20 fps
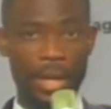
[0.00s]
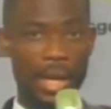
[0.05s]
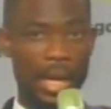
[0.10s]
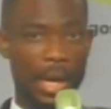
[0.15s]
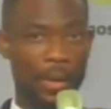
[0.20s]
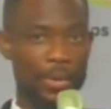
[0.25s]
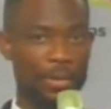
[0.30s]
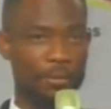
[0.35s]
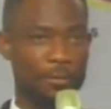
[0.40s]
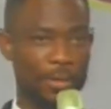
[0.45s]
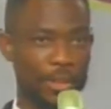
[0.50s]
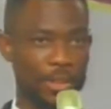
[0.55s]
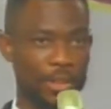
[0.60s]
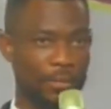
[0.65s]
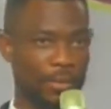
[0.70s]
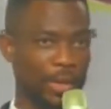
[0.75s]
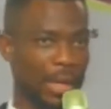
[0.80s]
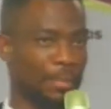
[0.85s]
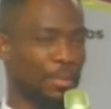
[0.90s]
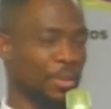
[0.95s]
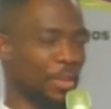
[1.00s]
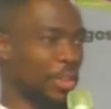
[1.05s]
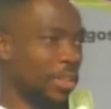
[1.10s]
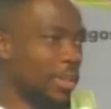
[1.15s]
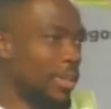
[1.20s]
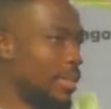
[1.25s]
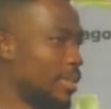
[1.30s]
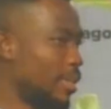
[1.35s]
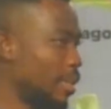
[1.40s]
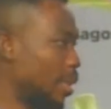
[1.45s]
I want to first of all
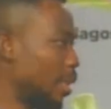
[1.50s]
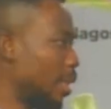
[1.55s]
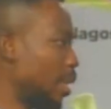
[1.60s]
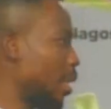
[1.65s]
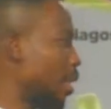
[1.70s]
appreciate the